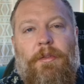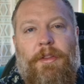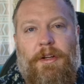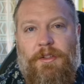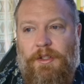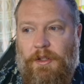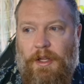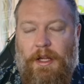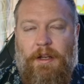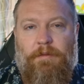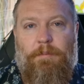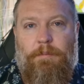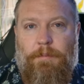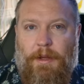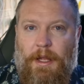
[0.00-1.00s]
There's a lot
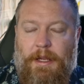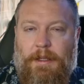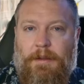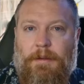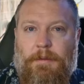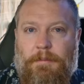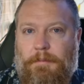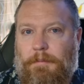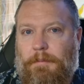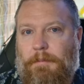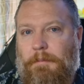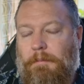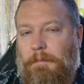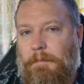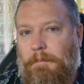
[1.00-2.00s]
of, like,
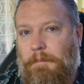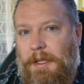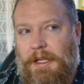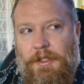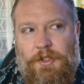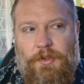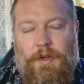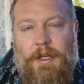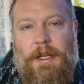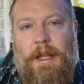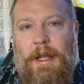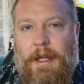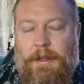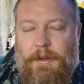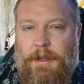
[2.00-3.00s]
bigotry
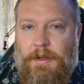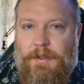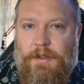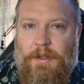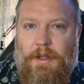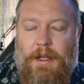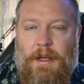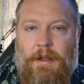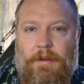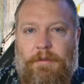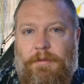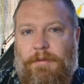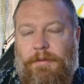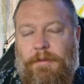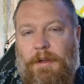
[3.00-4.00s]
and there's a lot
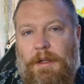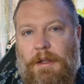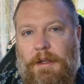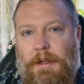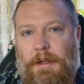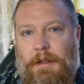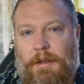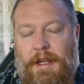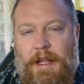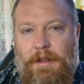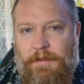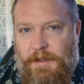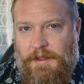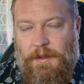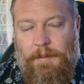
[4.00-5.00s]
of
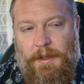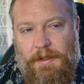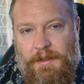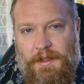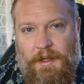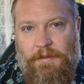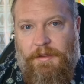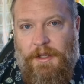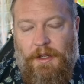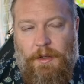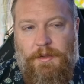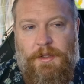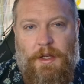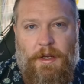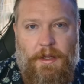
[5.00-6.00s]
nativism and stuff that
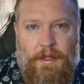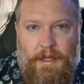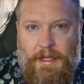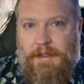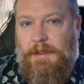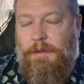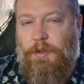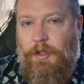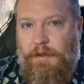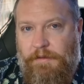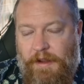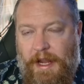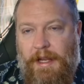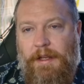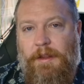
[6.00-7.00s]
goes on. And that's
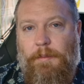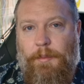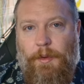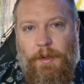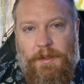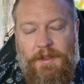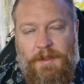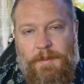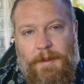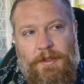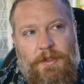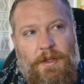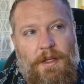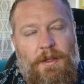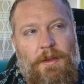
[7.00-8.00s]
conveyed in the books,
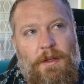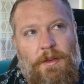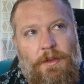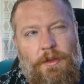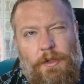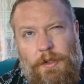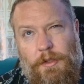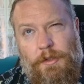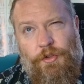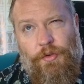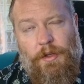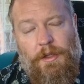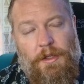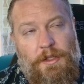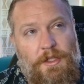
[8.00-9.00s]
especially in the third
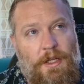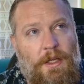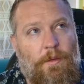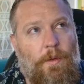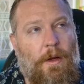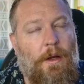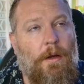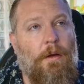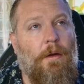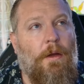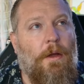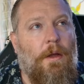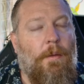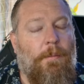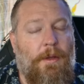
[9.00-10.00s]
trilogy
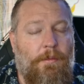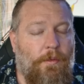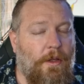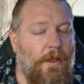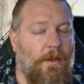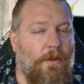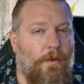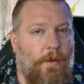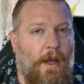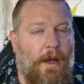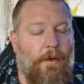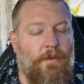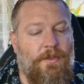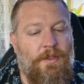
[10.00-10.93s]
but really throughout.